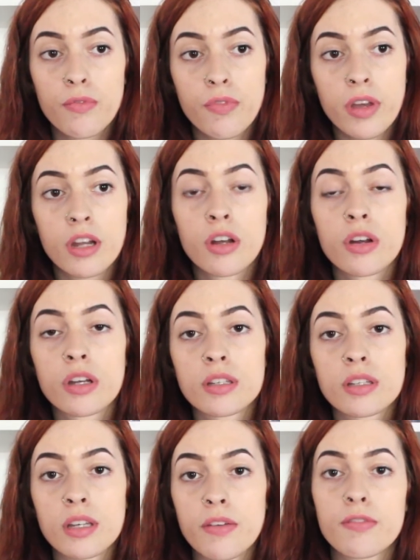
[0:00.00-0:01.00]

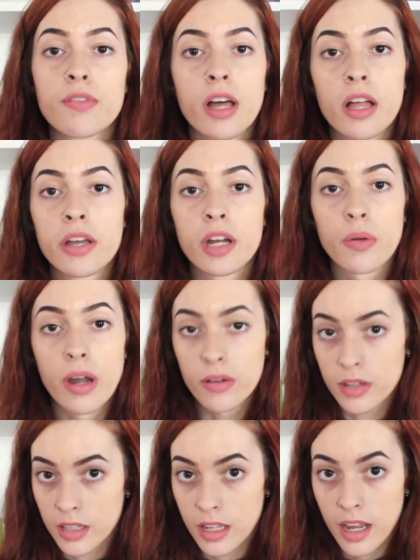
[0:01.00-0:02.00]
vigorously flailing
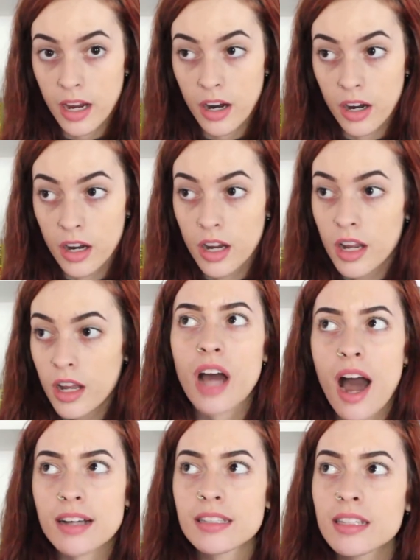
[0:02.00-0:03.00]
around in the air.
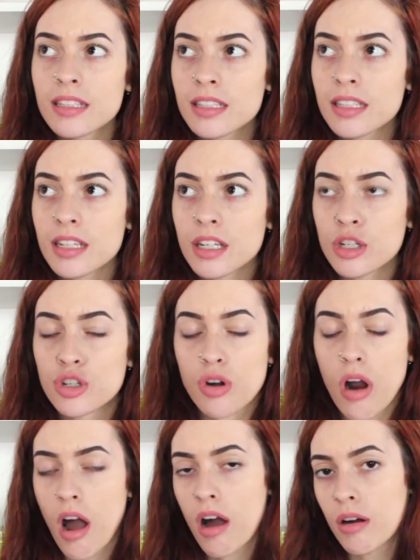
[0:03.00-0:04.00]
Toxins
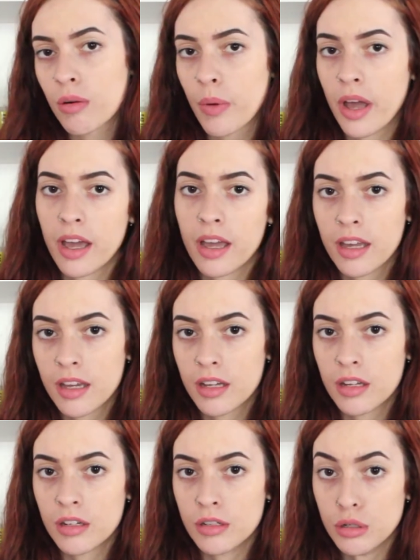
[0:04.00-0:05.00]
draw away
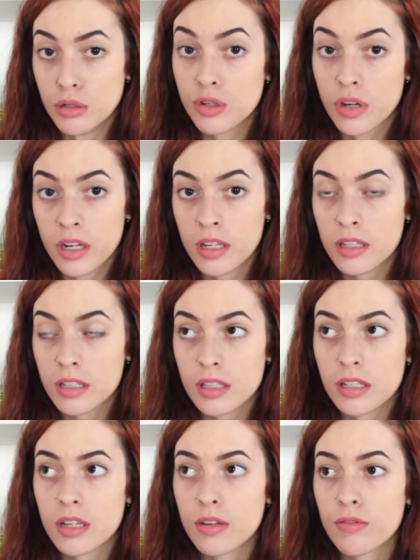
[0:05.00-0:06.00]

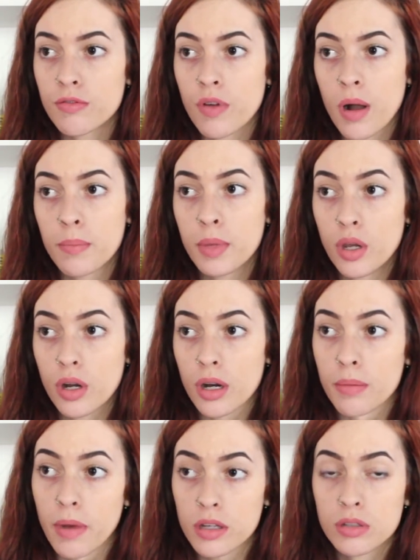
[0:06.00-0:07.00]
nutrients from
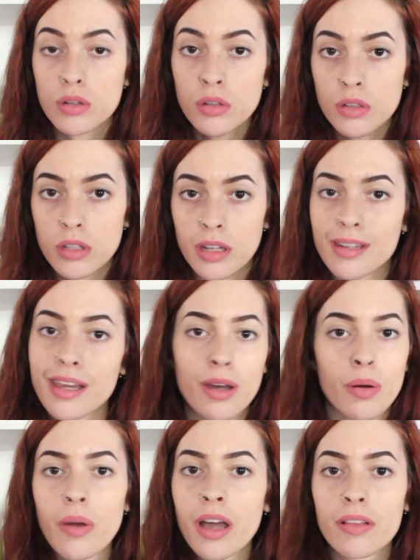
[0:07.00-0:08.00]
your muscles. They take
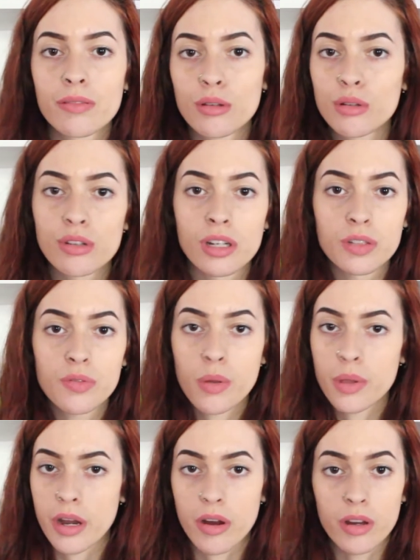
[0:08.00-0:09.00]
away nutrients from
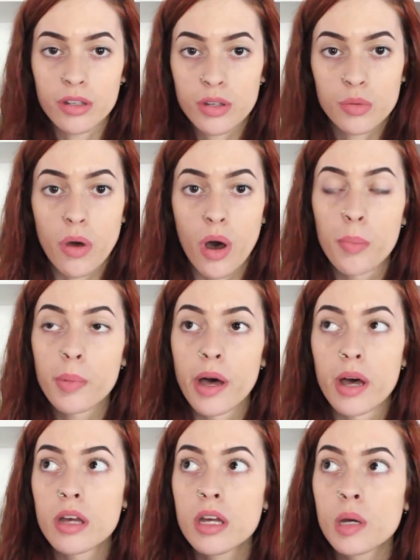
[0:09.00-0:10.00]
other areas as well,
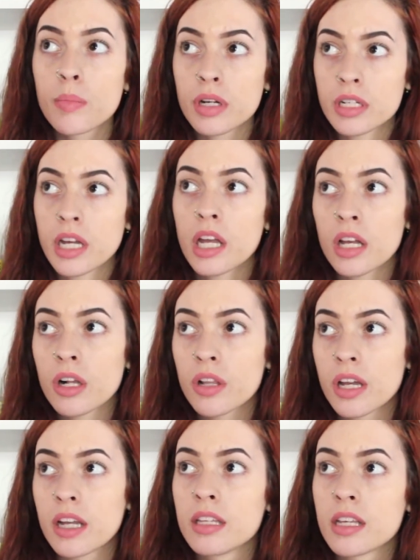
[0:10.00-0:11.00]
but
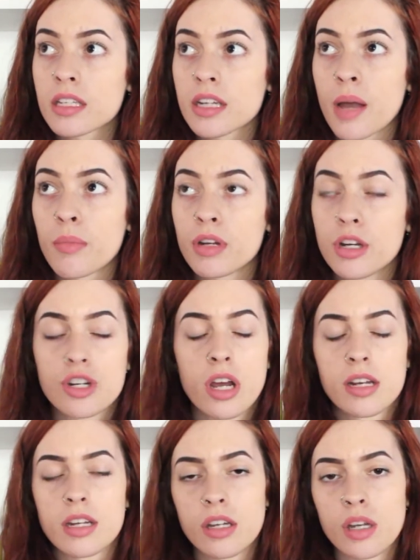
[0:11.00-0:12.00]
particularly in this time when you're
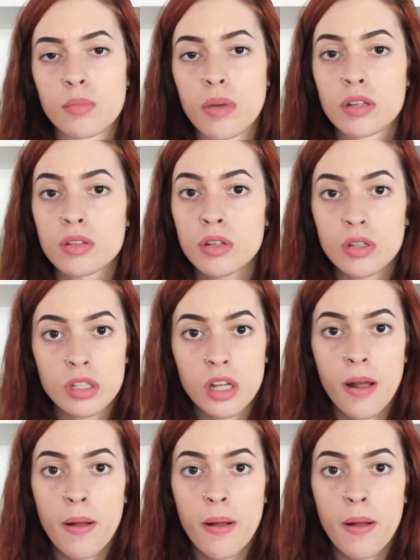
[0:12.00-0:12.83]
trying to heal your muscles,